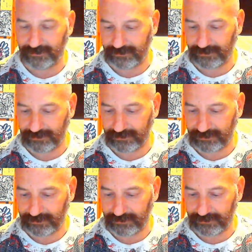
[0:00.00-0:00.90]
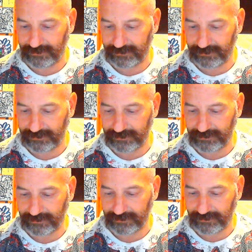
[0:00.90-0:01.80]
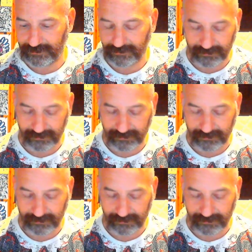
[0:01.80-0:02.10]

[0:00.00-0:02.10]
(silence)